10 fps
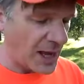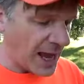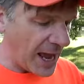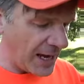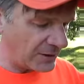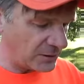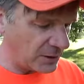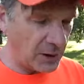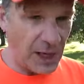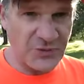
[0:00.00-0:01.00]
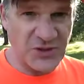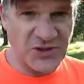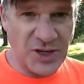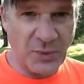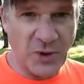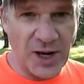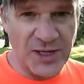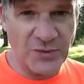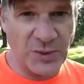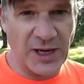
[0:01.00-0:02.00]
And uh, I'll just
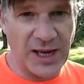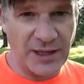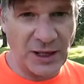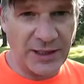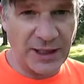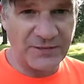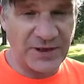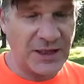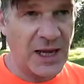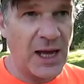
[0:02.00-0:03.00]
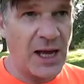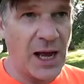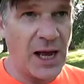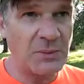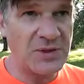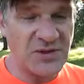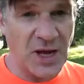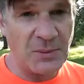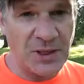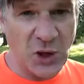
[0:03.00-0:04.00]
summarize what I got out of it. Um,
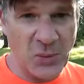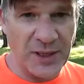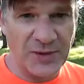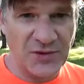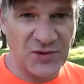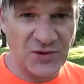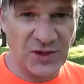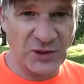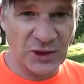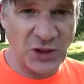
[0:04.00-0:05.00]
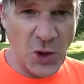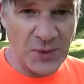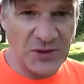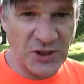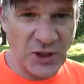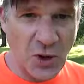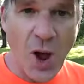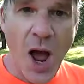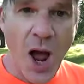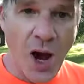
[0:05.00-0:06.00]
some humans that look human to you
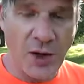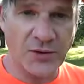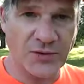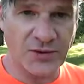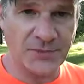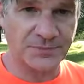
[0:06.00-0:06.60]
aren't.